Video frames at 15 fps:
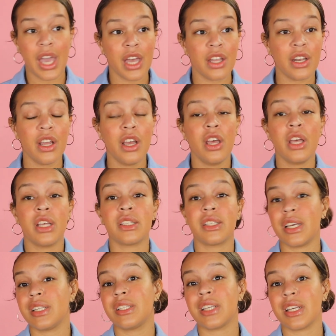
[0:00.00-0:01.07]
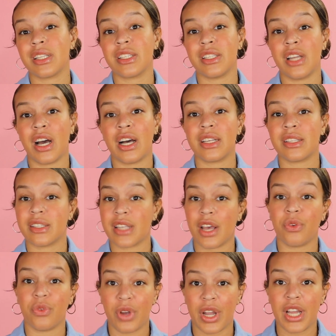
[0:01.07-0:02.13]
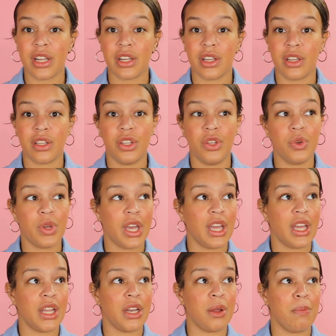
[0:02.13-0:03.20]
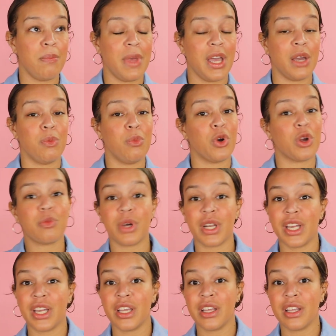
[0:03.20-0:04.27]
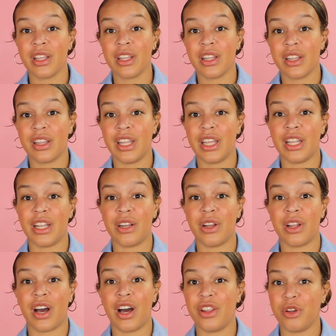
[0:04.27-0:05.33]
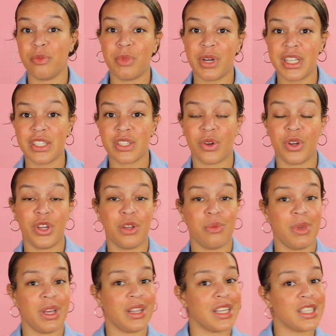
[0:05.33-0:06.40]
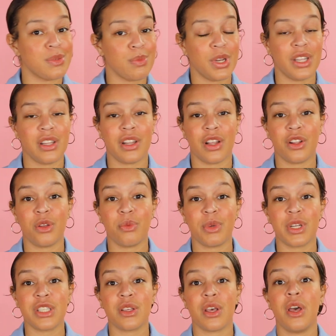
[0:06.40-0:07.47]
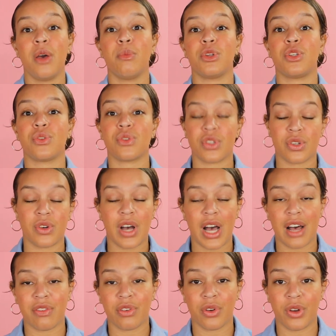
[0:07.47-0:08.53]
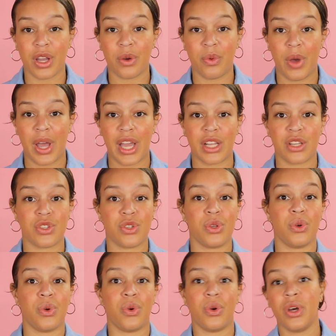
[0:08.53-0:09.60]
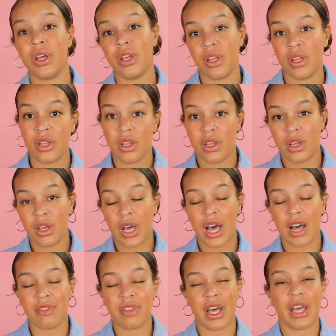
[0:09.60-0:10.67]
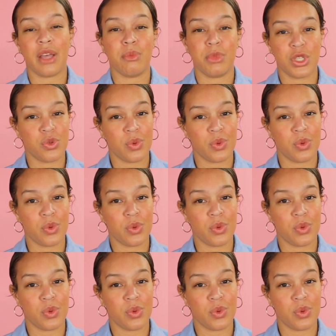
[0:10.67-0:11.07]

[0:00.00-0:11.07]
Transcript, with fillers: And since it's not a set rate, you can make more money than other months or you can make less money than other months, but you'll still have a great way to have that in